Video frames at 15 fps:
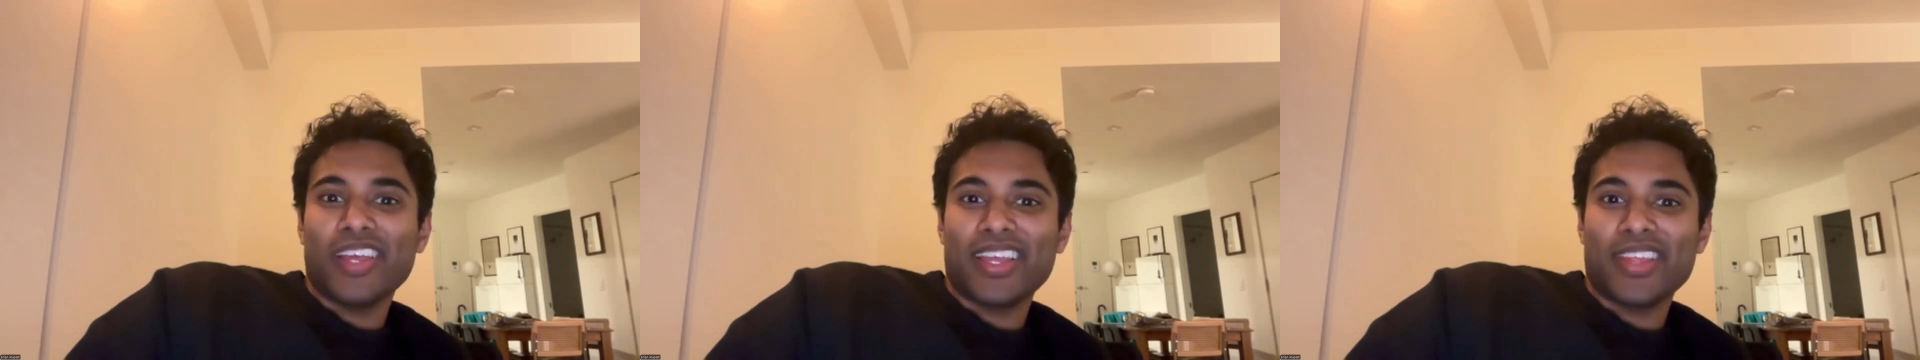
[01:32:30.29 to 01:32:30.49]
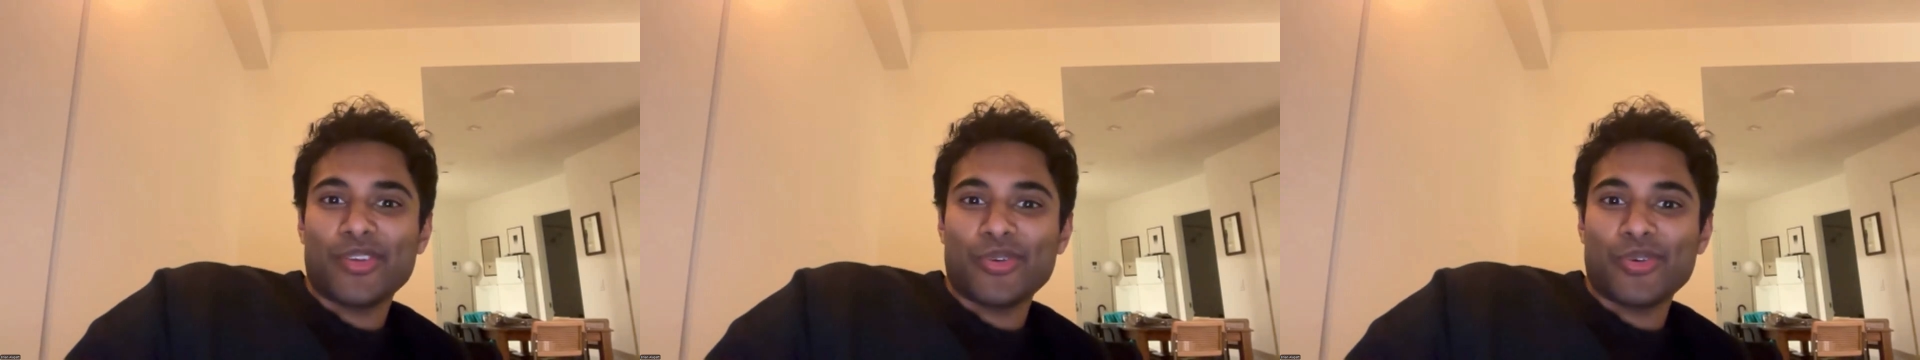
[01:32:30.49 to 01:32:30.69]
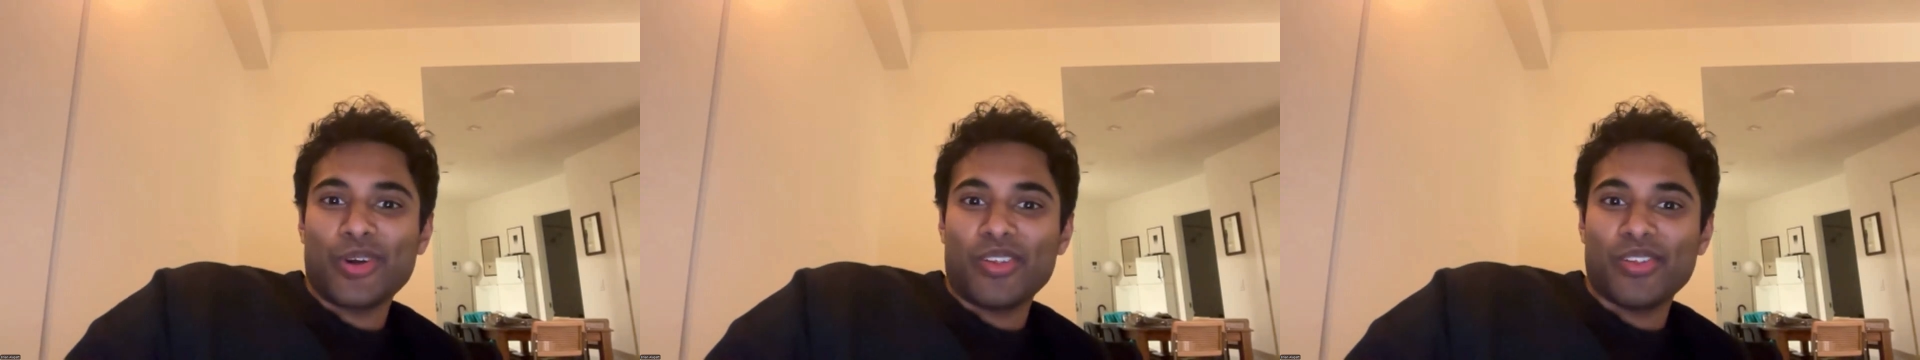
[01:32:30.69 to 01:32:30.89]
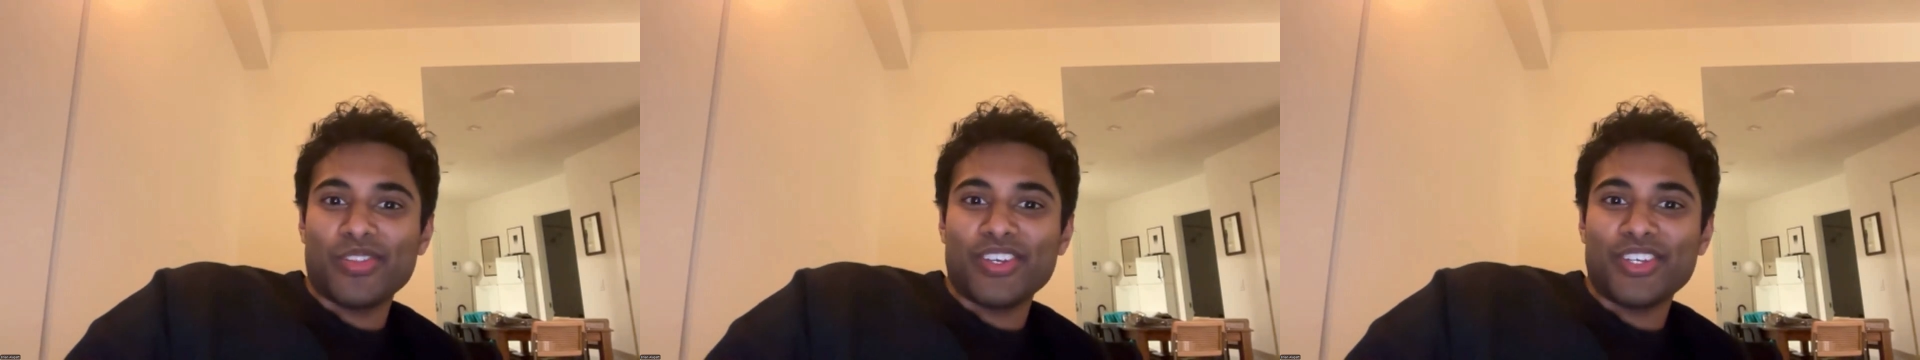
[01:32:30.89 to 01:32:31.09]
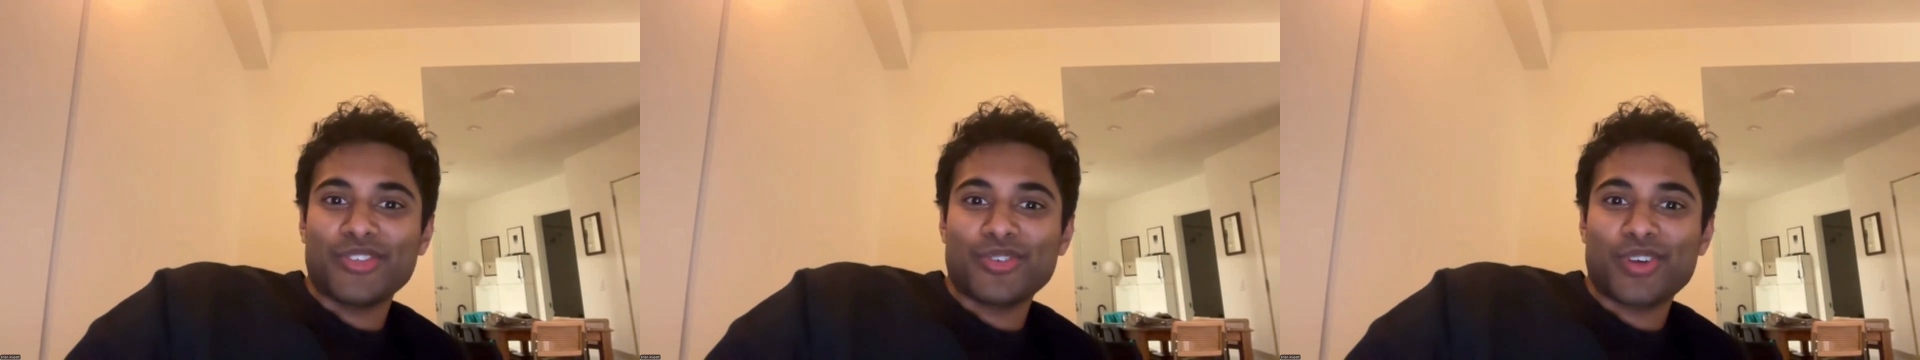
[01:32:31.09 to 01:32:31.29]
like through all
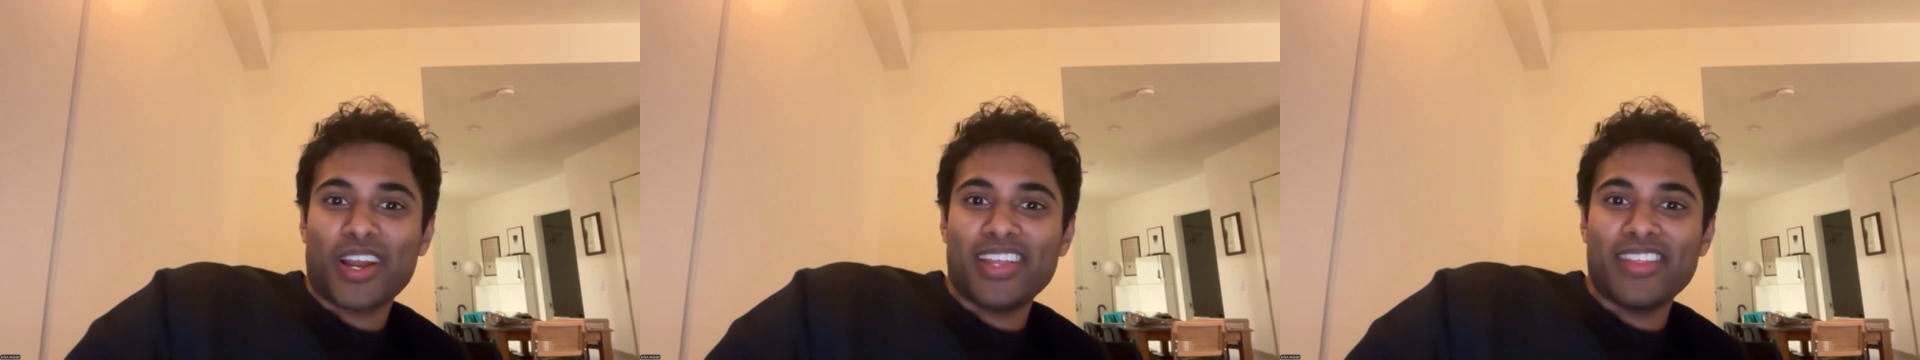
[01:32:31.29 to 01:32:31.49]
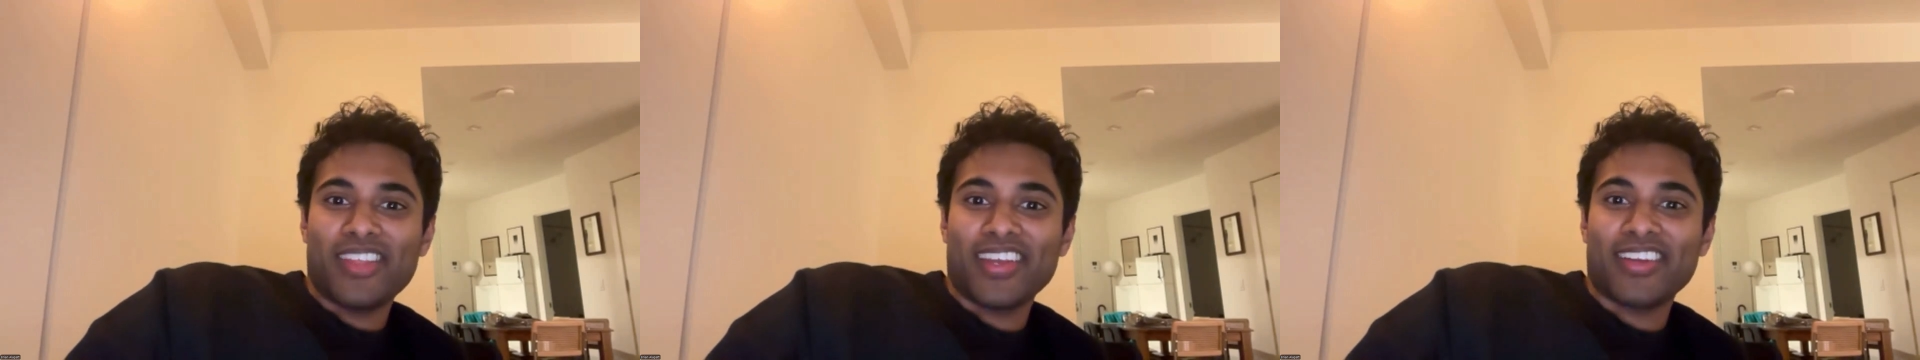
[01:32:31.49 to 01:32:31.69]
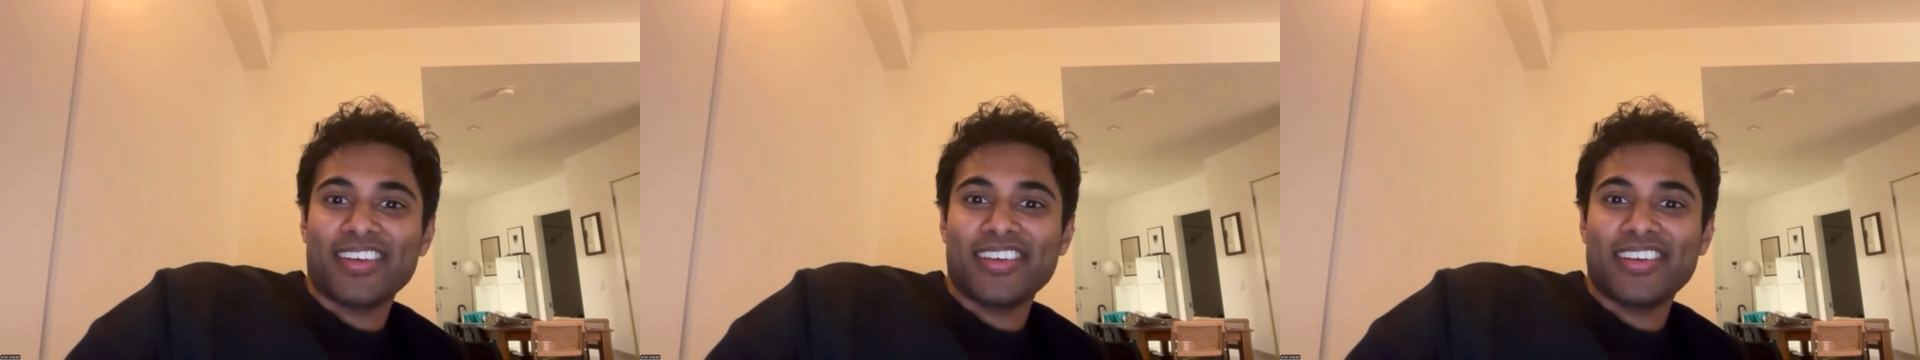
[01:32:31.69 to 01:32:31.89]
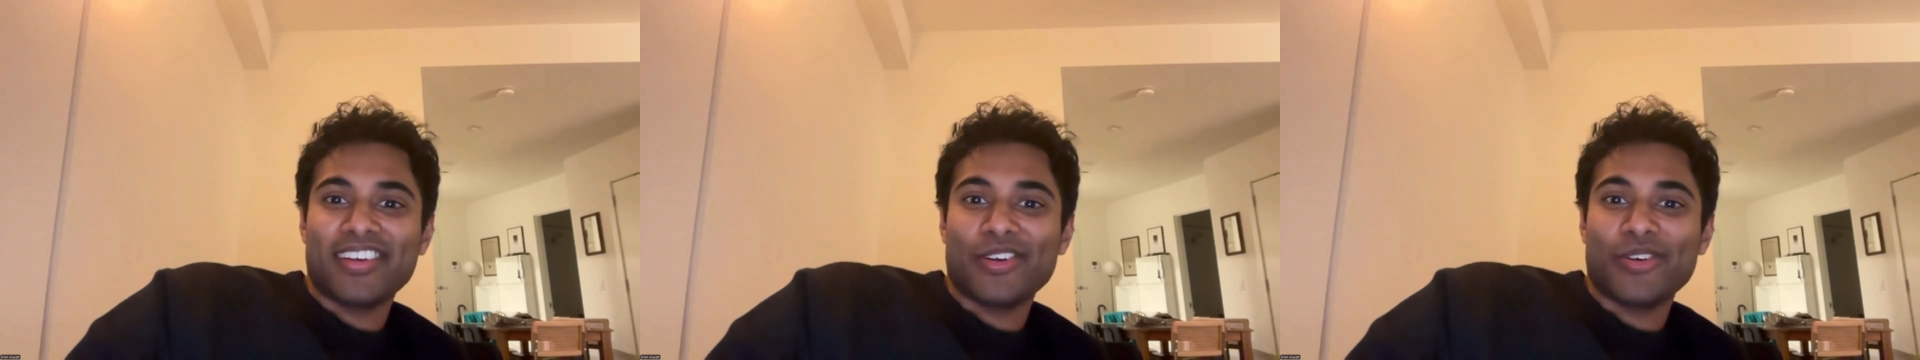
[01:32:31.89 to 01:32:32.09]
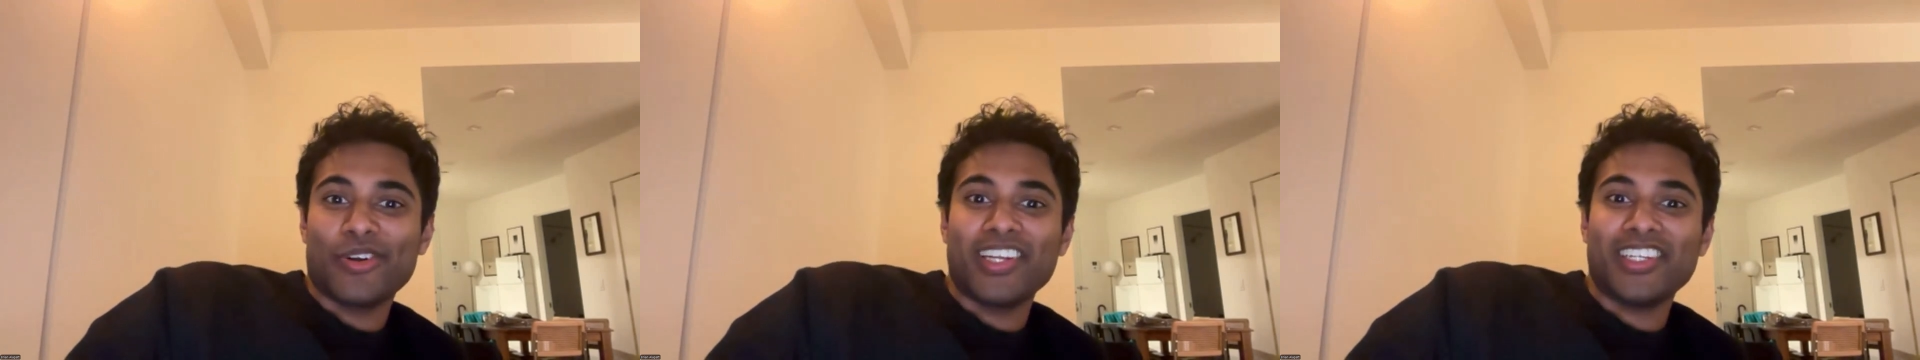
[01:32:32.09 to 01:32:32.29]
this, right? Like
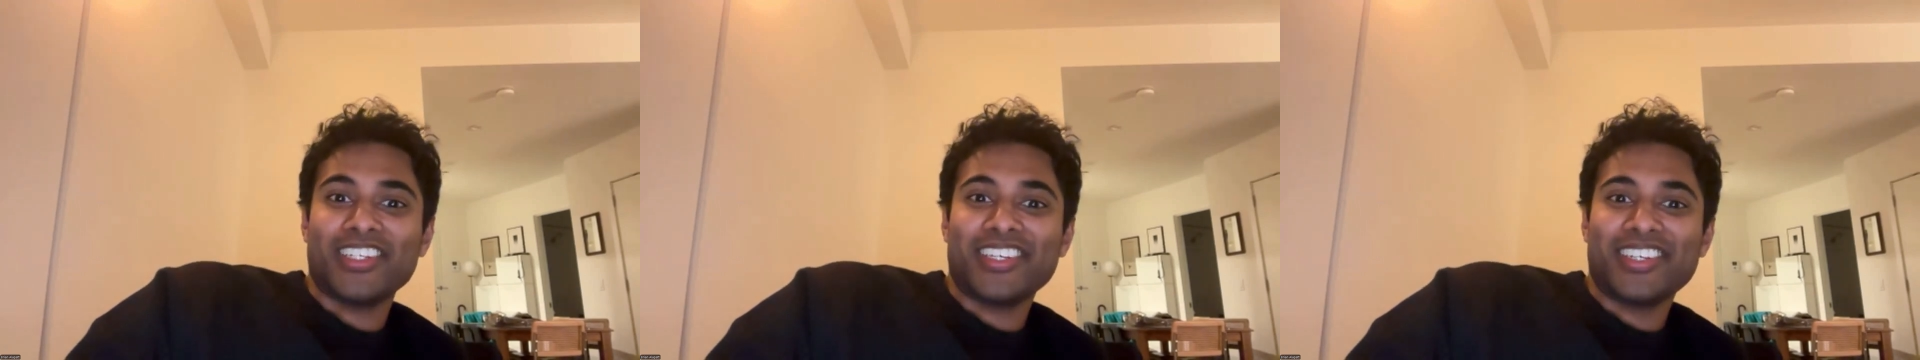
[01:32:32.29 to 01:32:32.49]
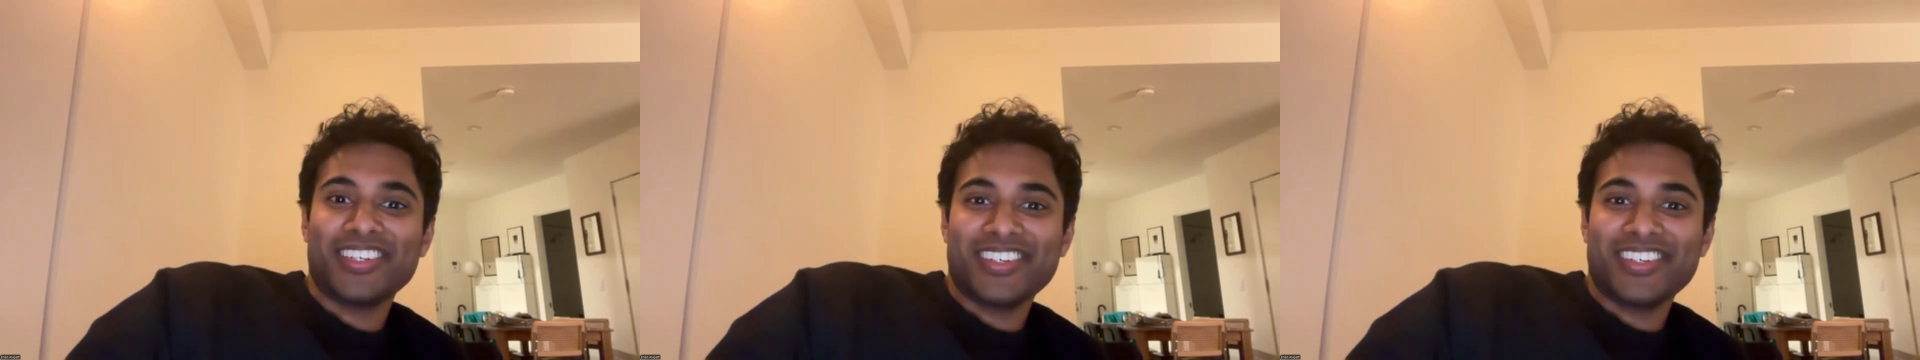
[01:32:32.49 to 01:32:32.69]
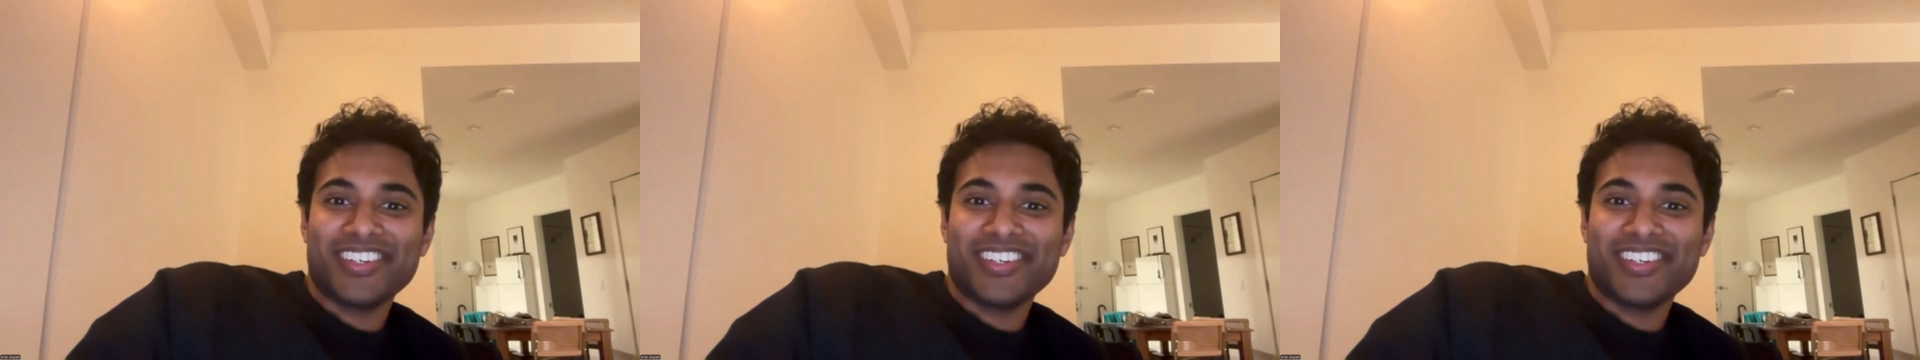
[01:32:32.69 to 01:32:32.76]
grit.